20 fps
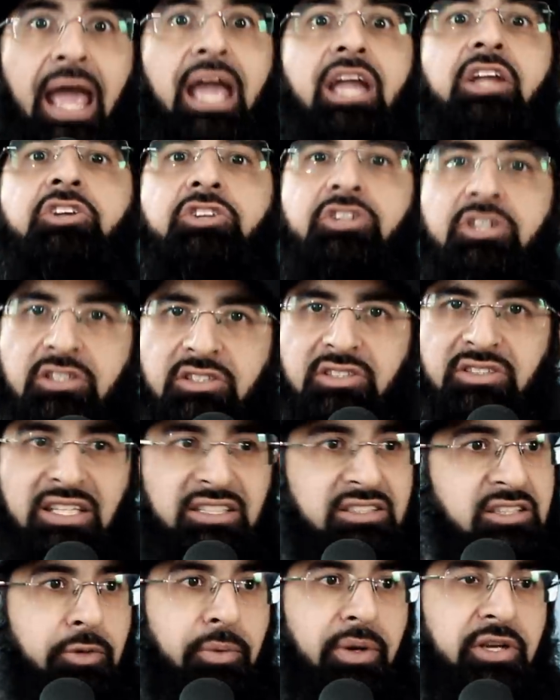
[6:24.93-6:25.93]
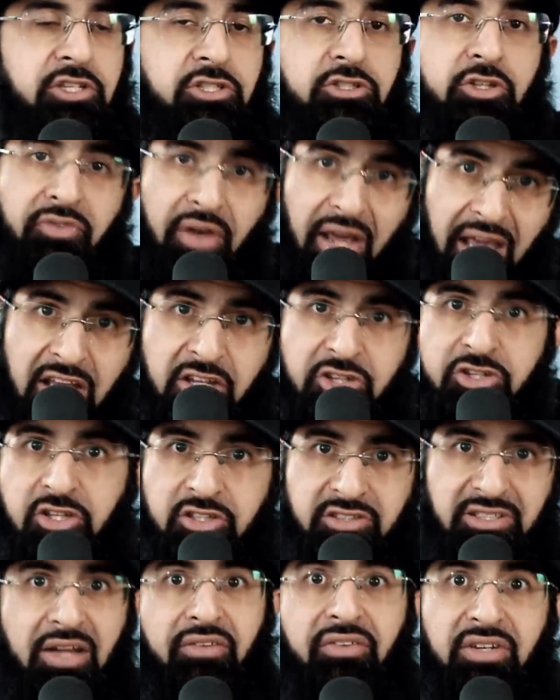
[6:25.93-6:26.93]
angels. There's narrations of
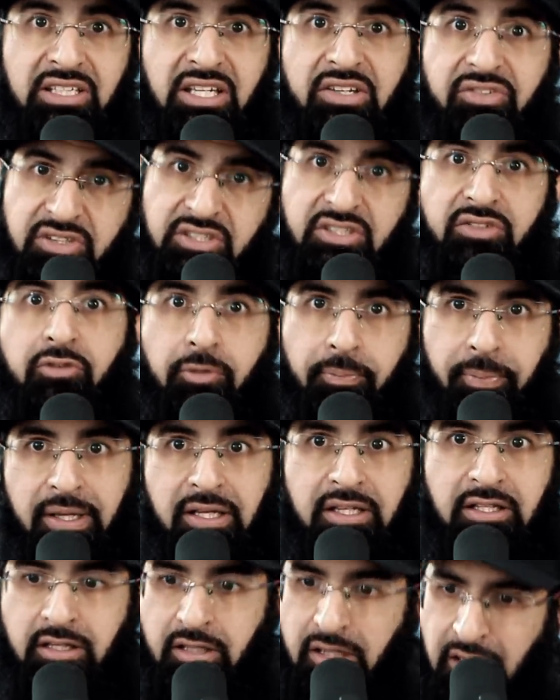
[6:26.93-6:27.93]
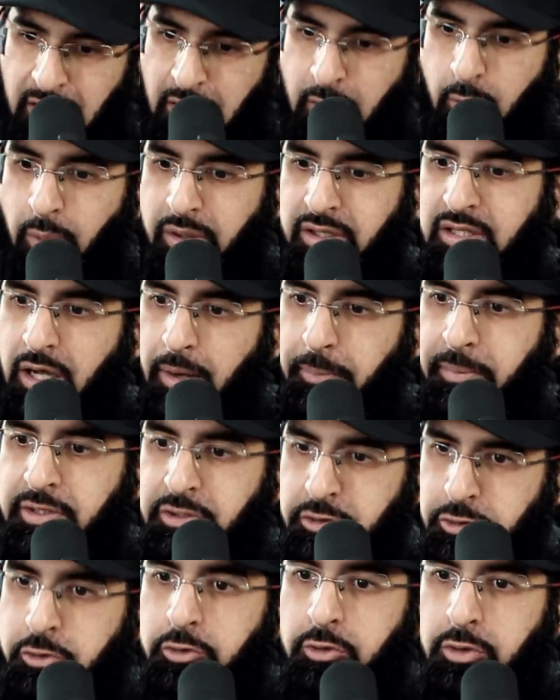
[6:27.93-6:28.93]
angels having difference of opinion when
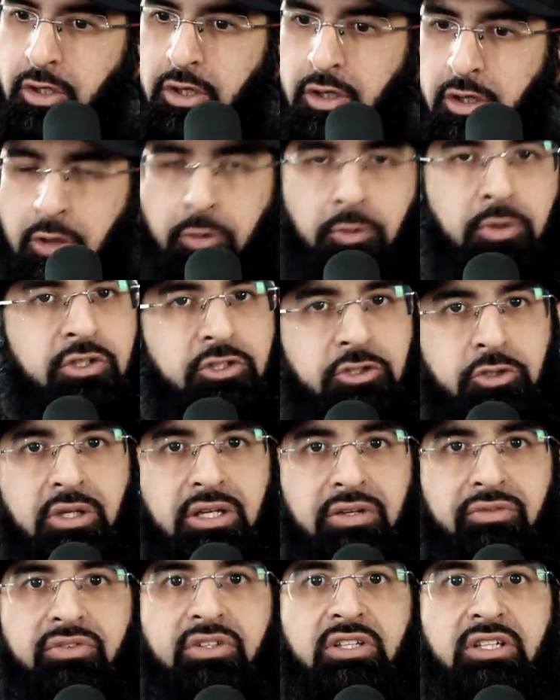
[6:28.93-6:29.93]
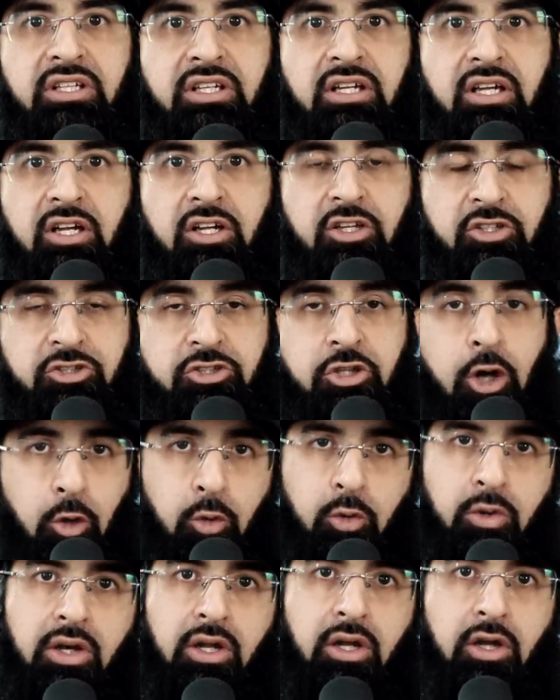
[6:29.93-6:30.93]
coming to uh, retrieve the
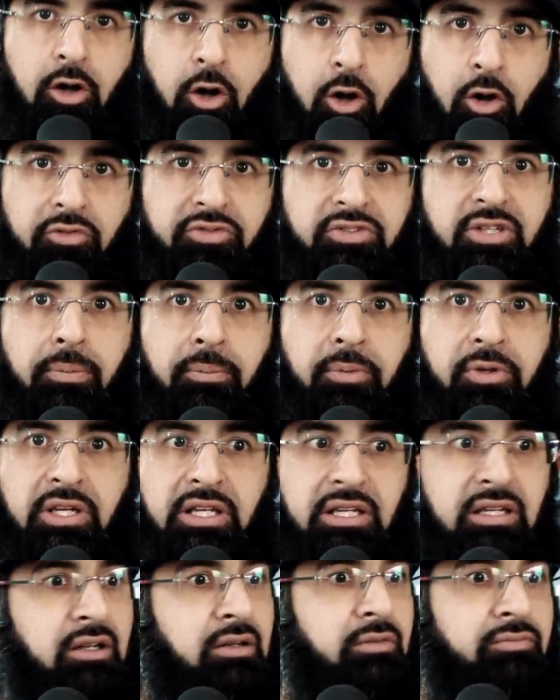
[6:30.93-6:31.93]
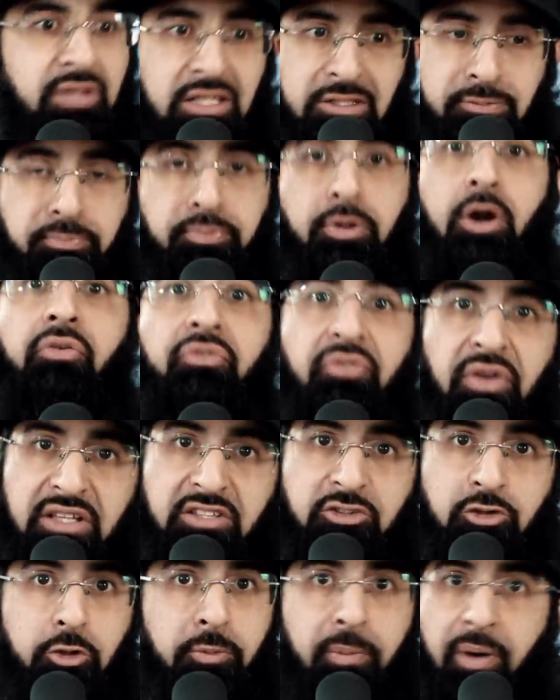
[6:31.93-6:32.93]
soul of somebody. There's
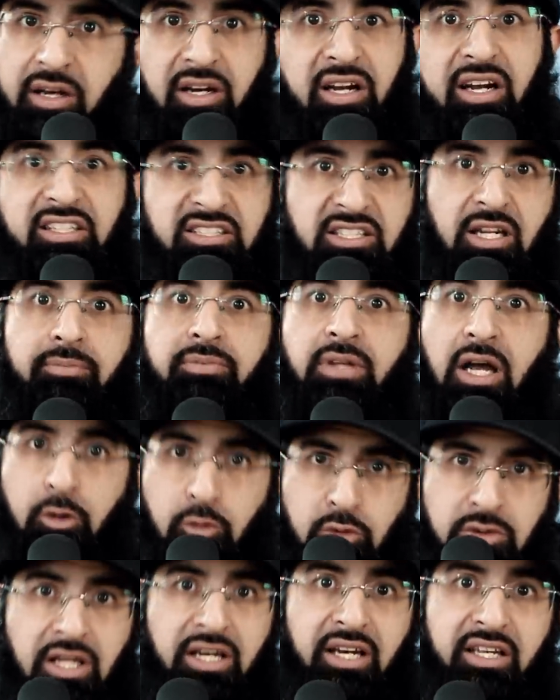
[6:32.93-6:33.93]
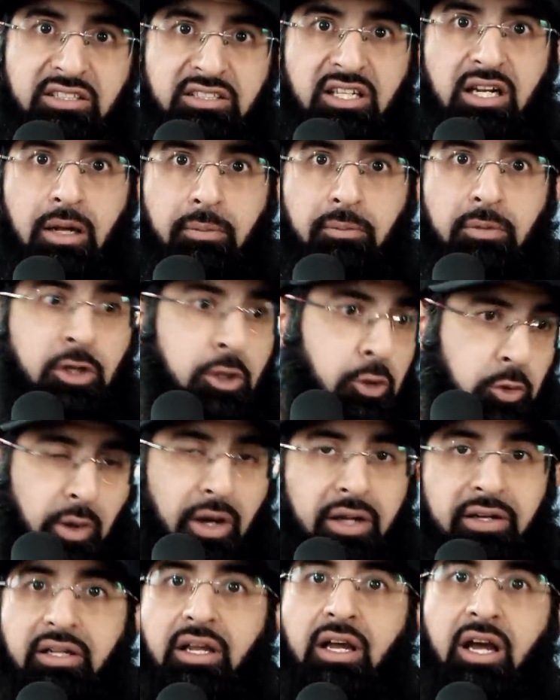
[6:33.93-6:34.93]
Prophet Sulaiman alayhi salam, Dawood alayhi salam,
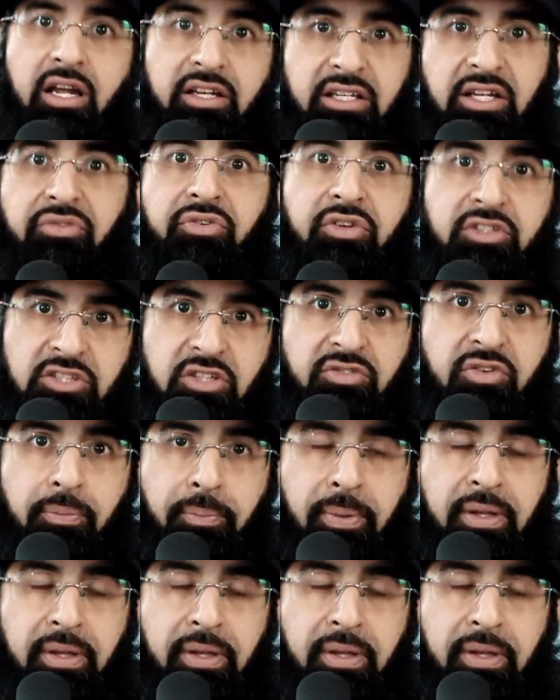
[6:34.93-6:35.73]
who had a difference of